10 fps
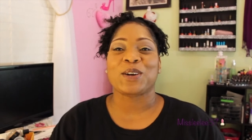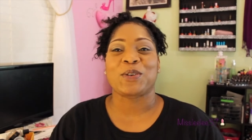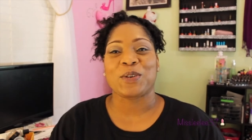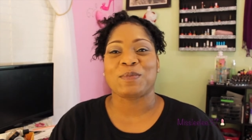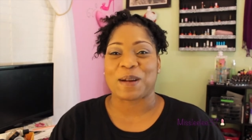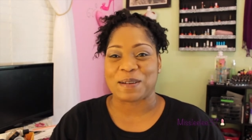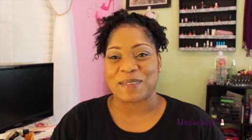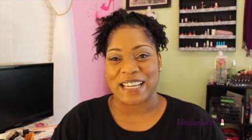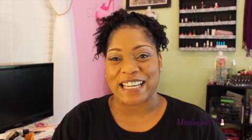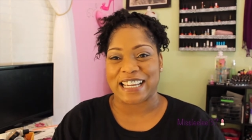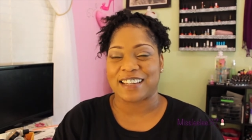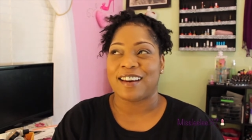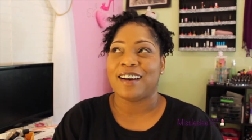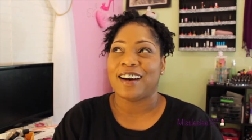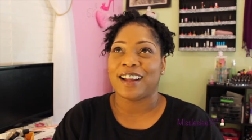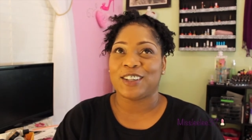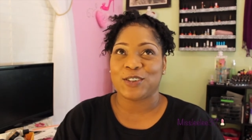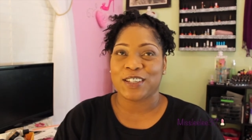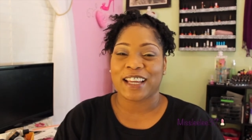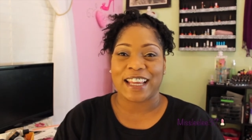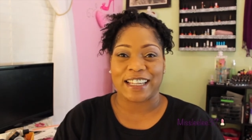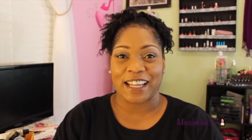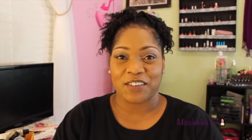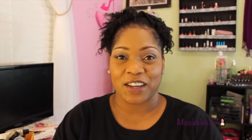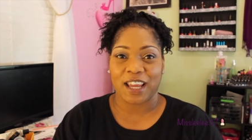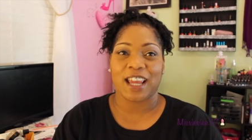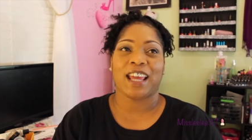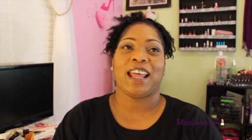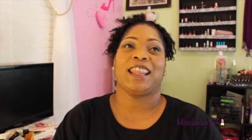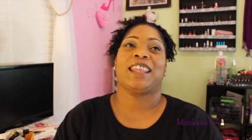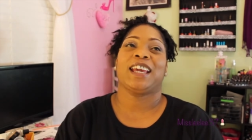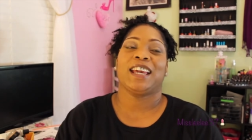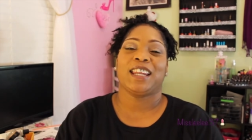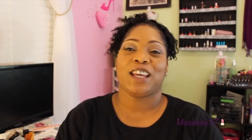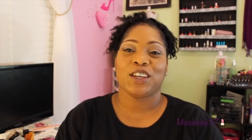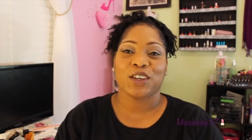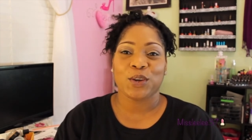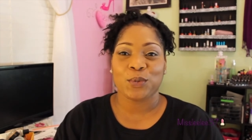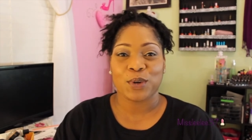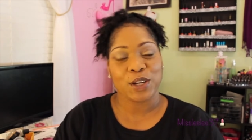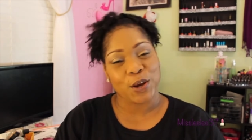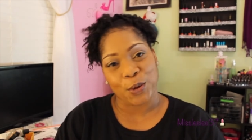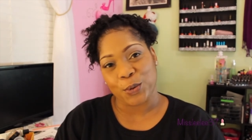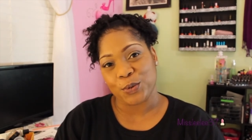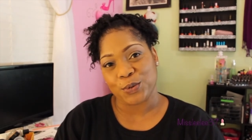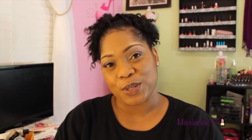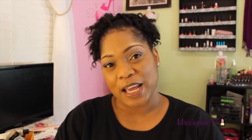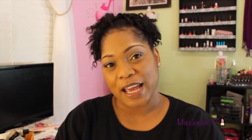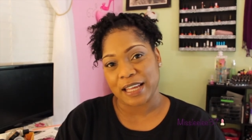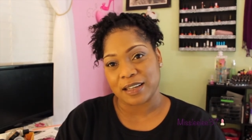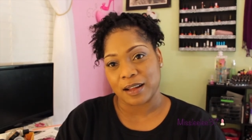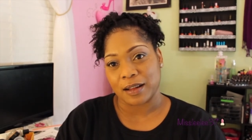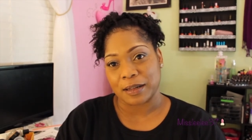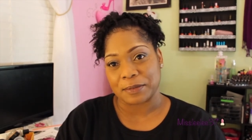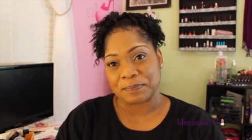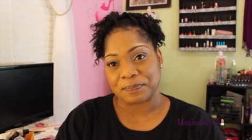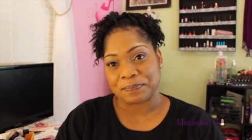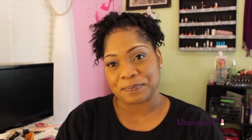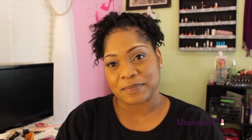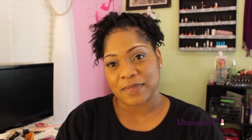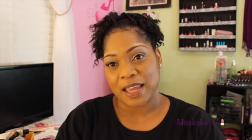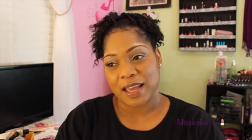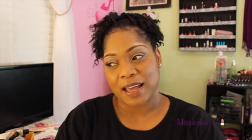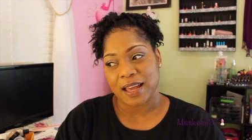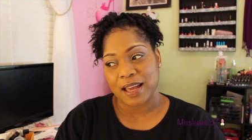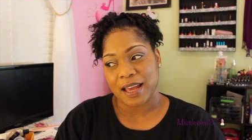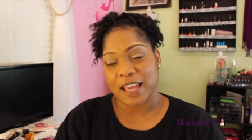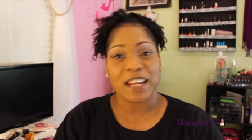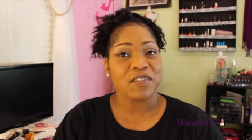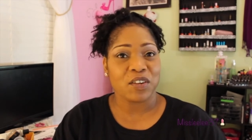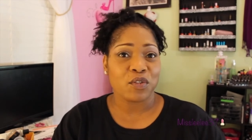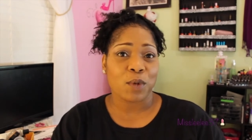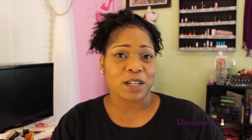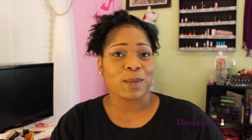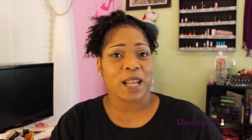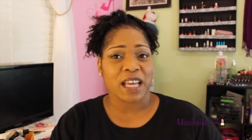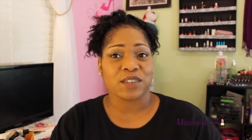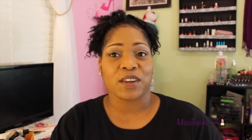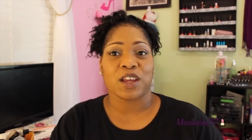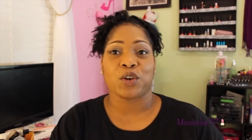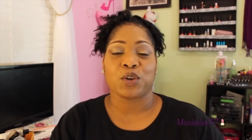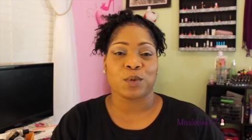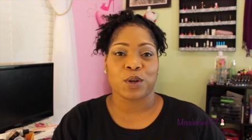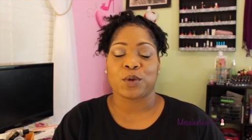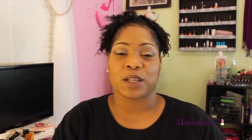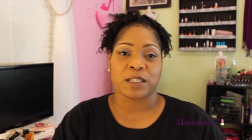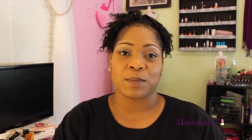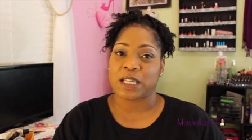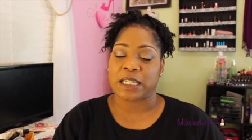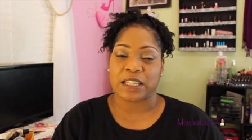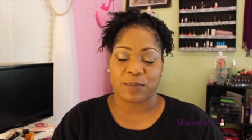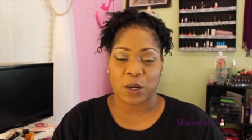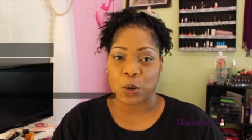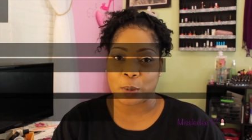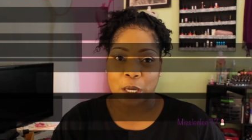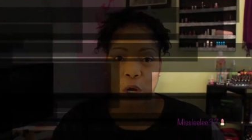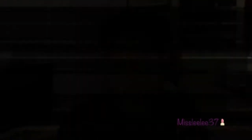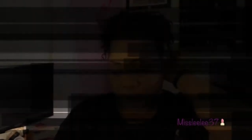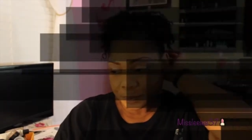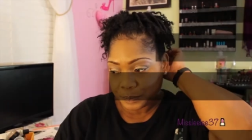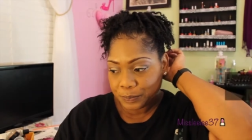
group I'm in, Losing and Loving It, then you would know that, and even if you watch my last video, you would know that some things have been going on.